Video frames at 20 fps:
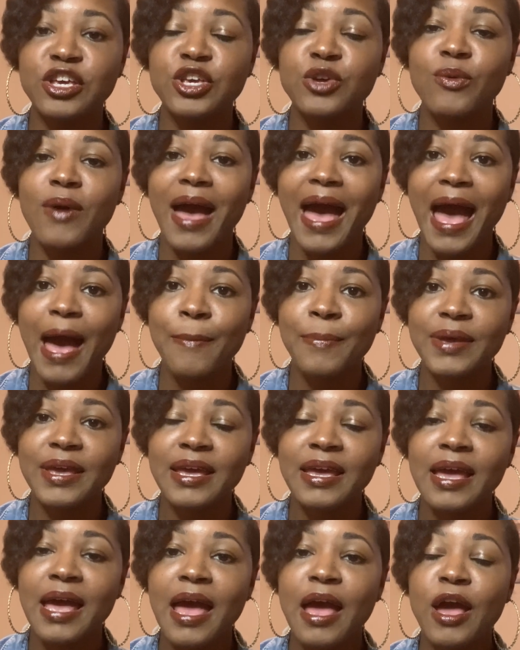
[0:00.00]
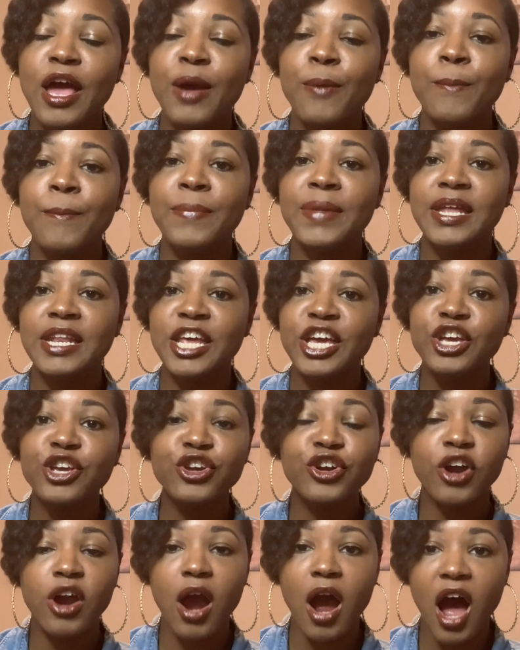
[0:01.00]
you happy, meaning
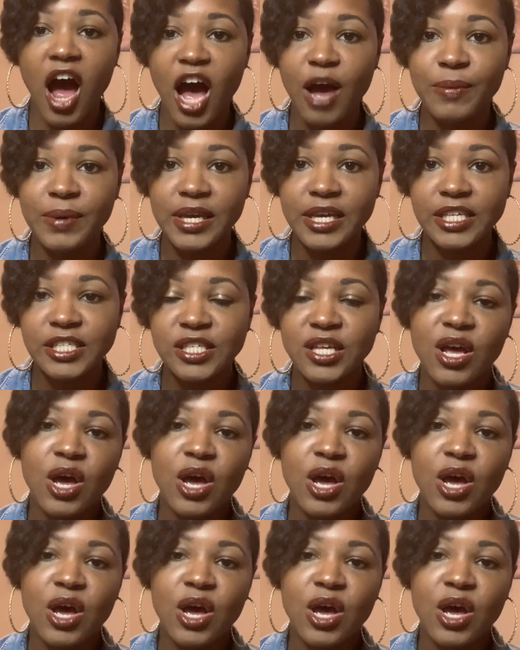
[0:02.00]
your hobbies.